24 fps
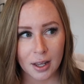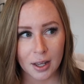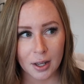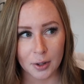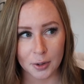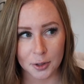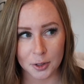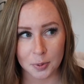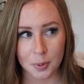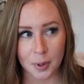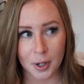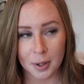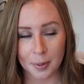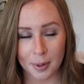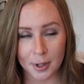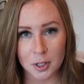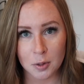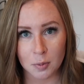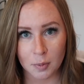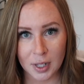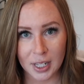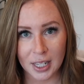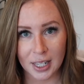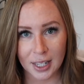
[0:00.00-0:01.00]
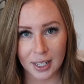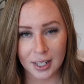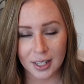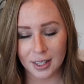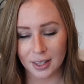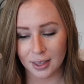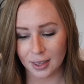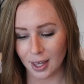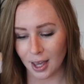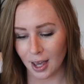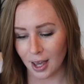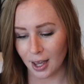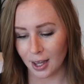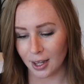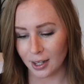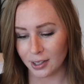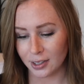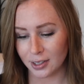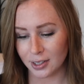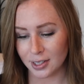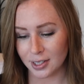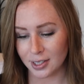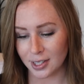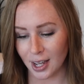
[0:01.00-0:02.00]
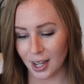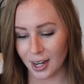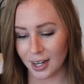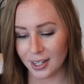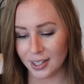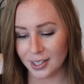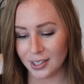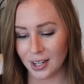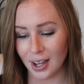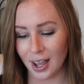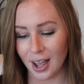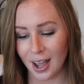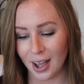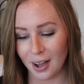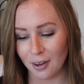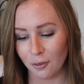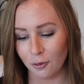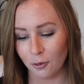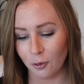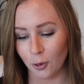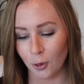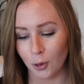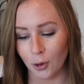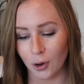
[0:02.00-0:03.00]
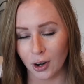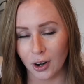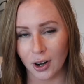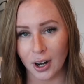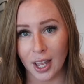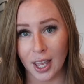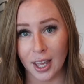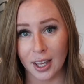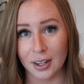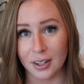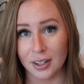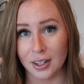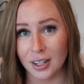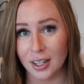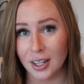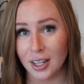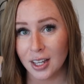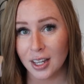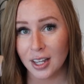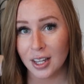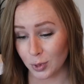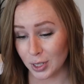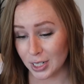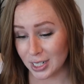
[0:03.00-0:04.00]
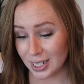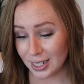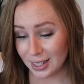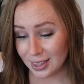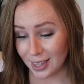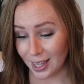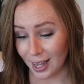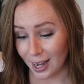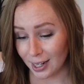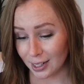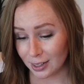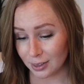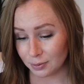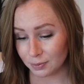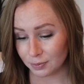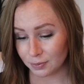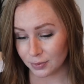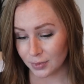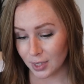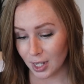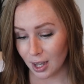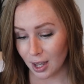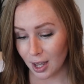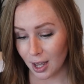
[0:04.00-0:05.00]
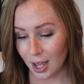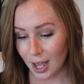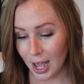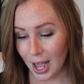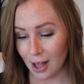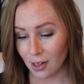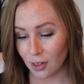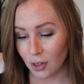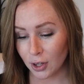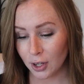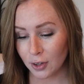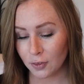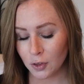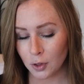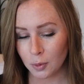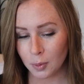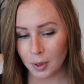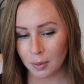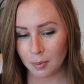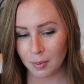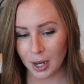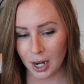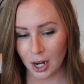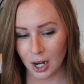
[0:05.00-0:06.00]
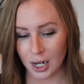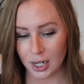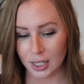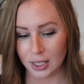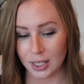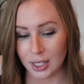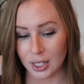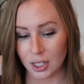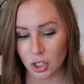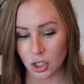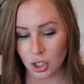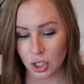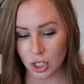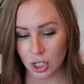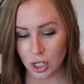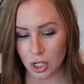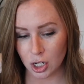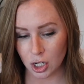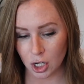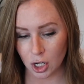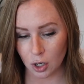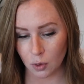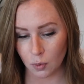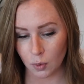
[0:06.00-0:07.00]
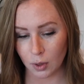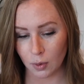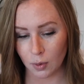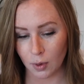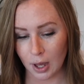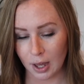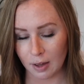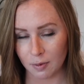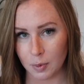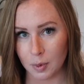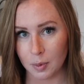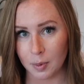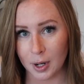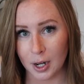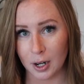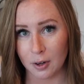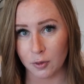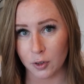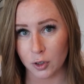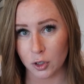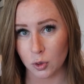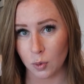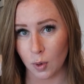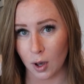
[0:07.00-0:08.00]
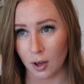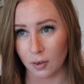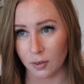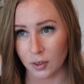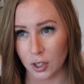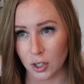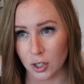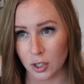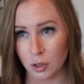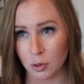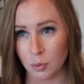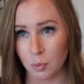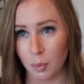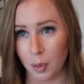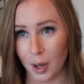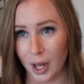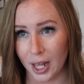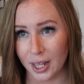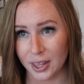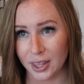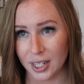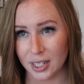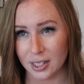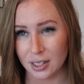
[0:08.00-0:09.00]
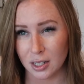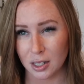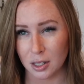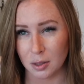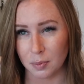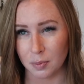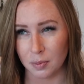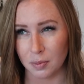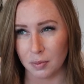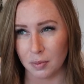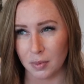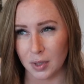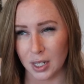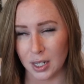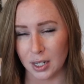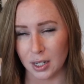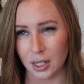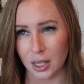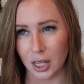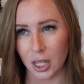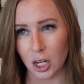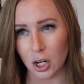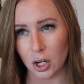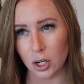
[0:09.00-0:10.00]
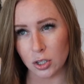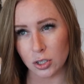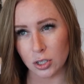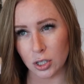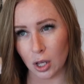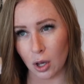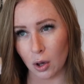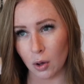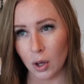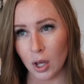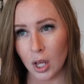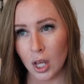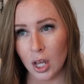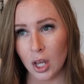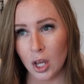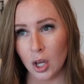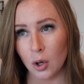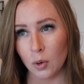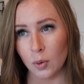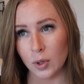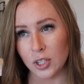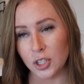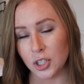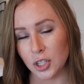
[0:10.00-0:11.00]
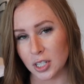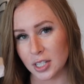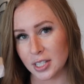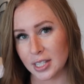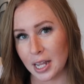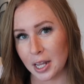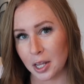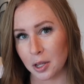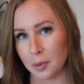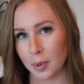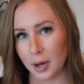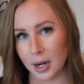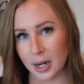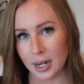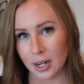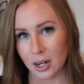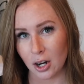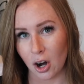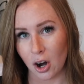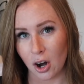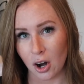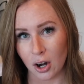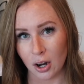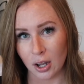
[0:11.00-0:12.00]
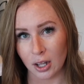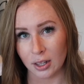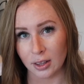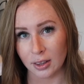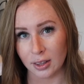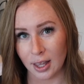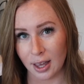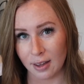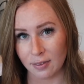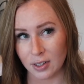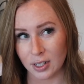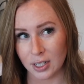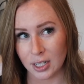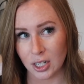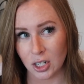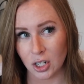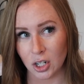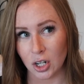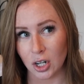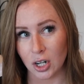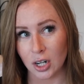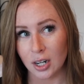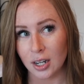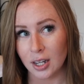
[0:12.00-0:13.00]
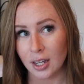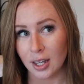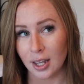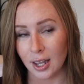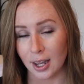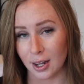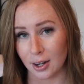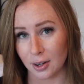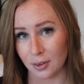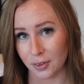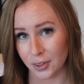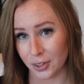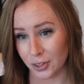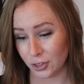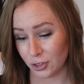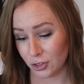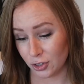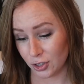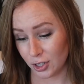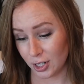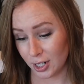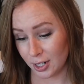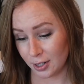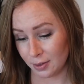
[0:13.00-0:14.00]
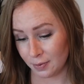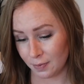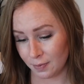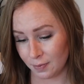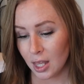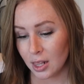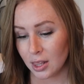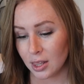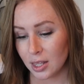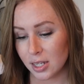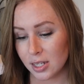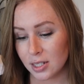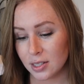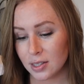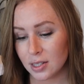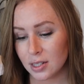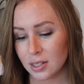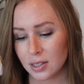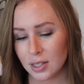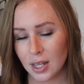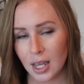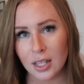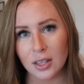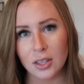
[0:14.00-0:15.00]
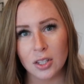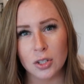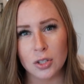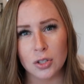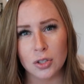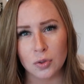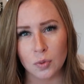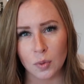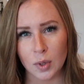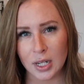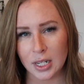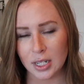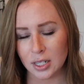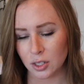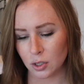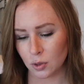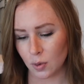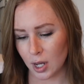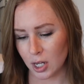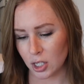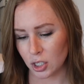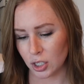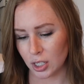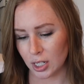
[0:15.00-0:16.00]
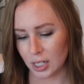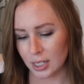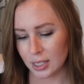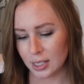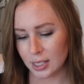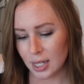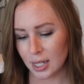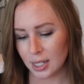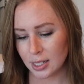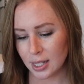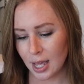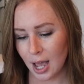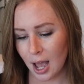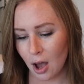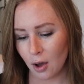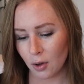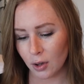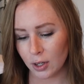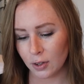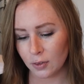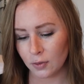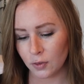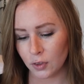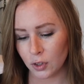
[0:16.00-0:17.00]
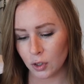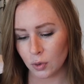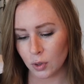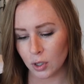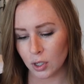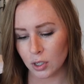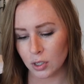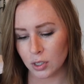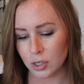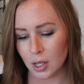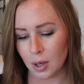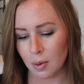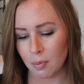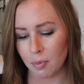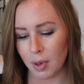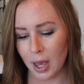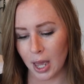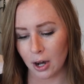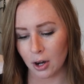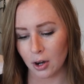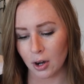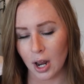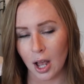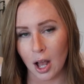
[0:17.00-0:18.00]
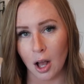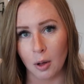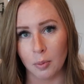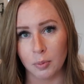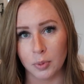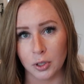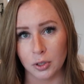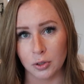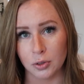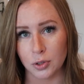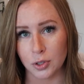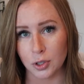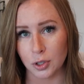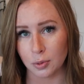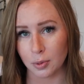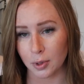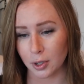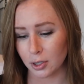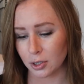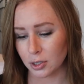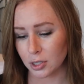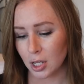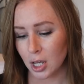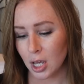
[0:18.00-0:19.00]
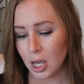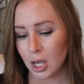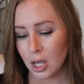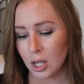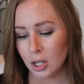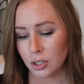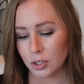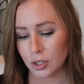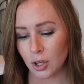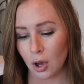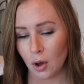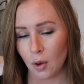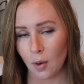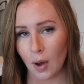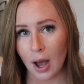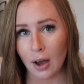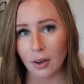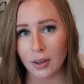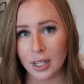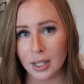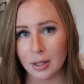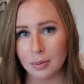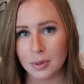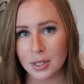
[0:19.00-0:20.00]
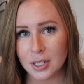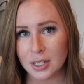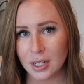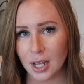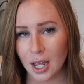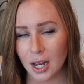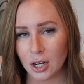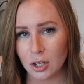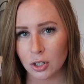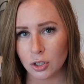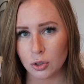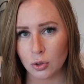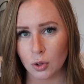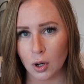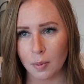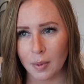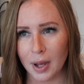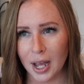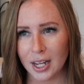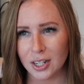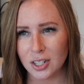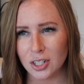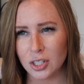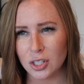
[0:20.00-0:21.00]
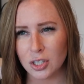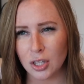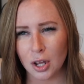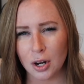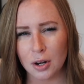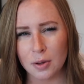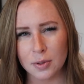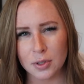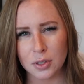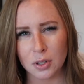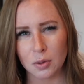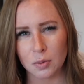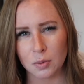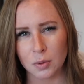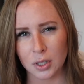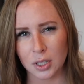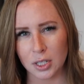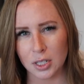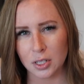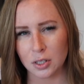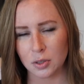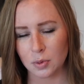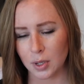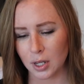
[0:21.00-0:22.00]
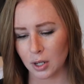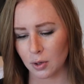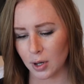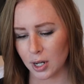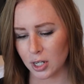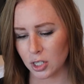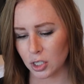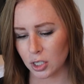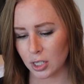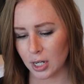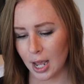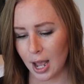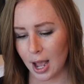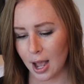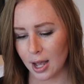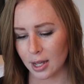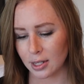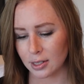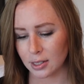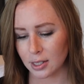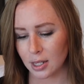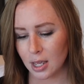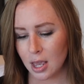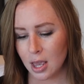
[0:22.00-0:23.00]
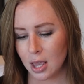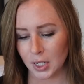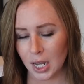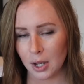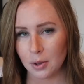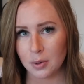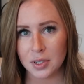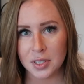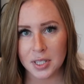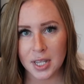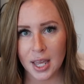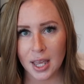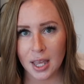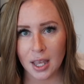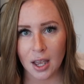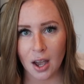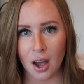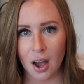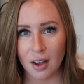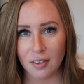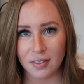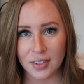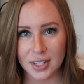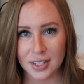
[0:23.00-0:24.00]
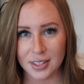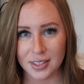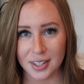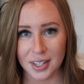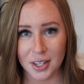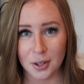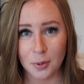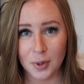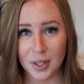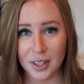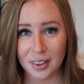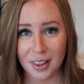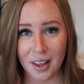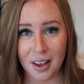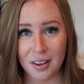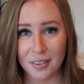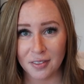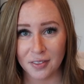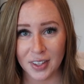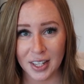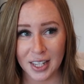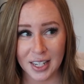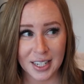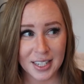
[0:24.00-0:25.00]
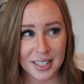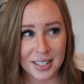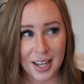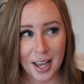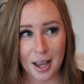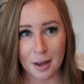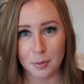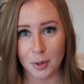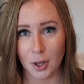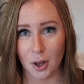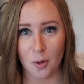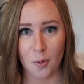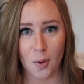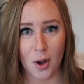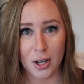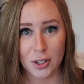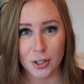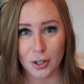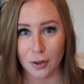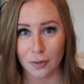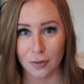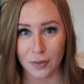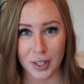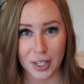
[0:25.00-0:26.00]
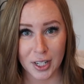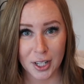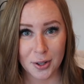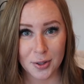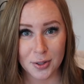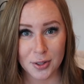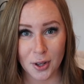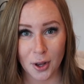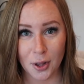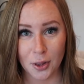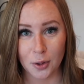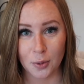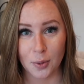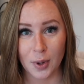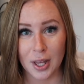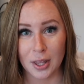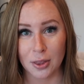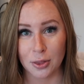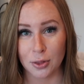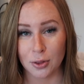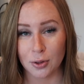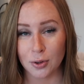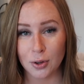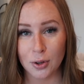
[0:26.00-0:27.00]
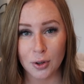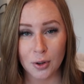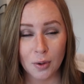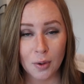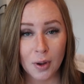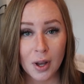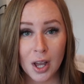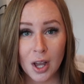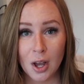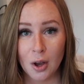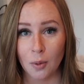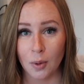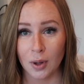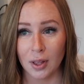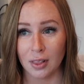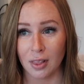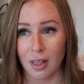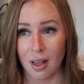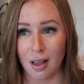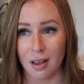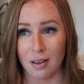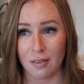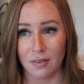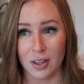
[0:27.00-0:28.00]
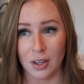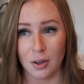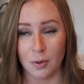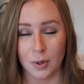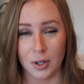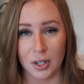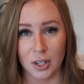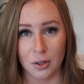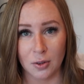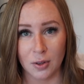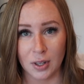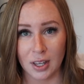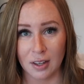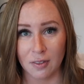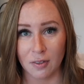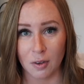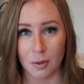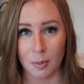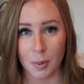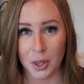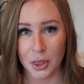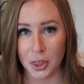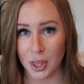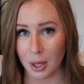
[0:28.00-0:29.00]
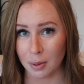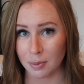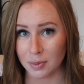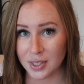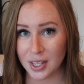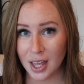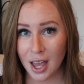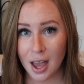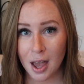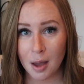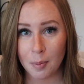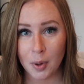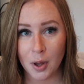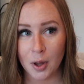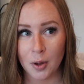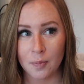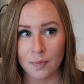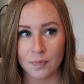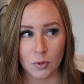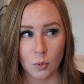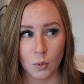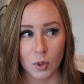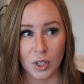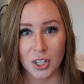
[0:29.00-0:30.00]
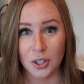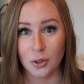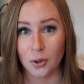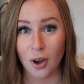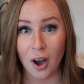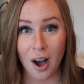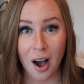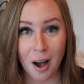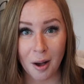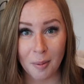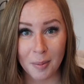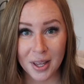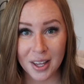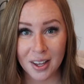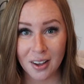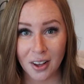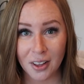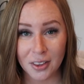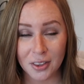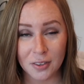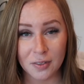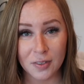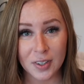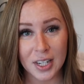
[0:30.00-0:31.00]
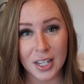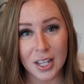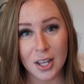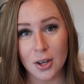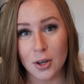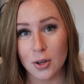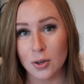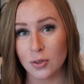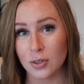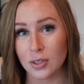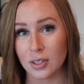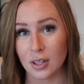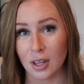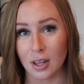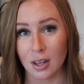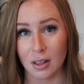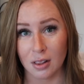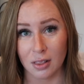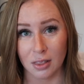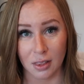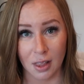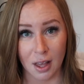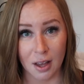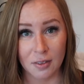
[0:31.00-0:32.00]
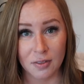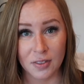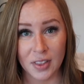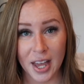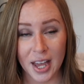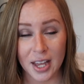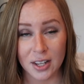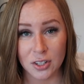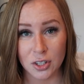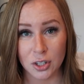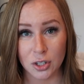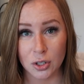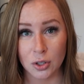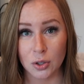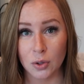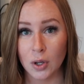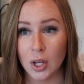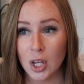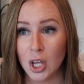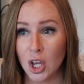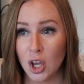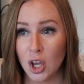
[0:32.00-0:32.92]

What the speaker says: It was pretty much me that decided to have 4, and we did that. How long have you been married? This year we will have been married for 12 years, but that's at the end of the year. So we just celebrated our 11-year anniversary. This is like the sweetest question. It says, how can viewers better help YouTubers? So I'll keep this kind of short, but I just thought it was a really sweet question to ask. I would say, obviously, we love anytime y'all watch our videos all the way through. We love it when you give them a thumbs up, when you comment on the videos. Love that too.